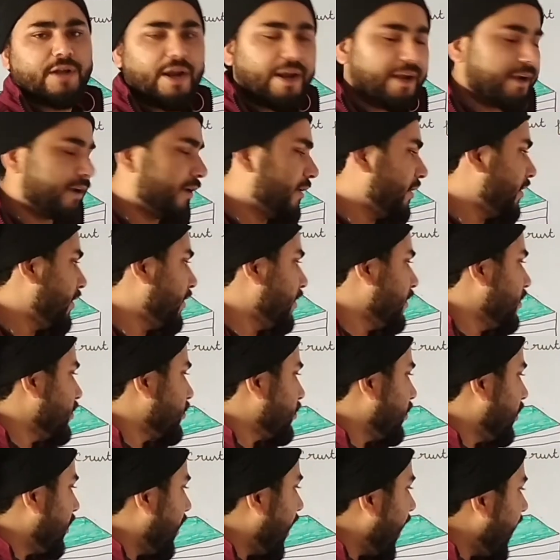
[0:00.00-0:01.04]
right?
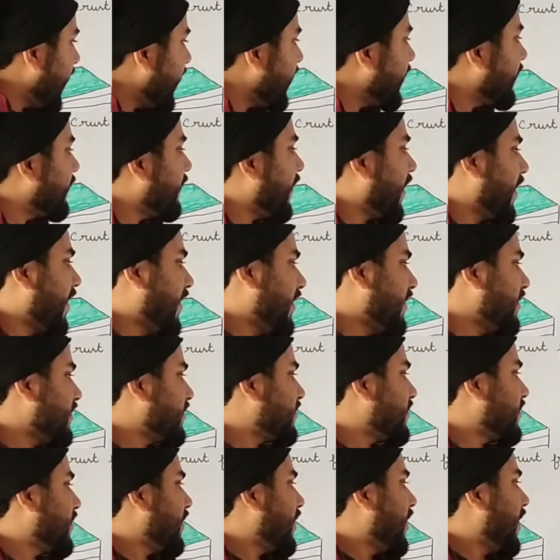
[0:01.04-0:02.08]
So
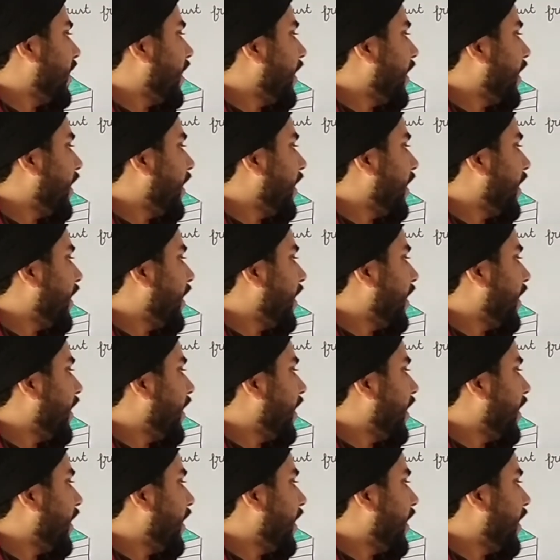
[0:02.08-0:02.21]
likewise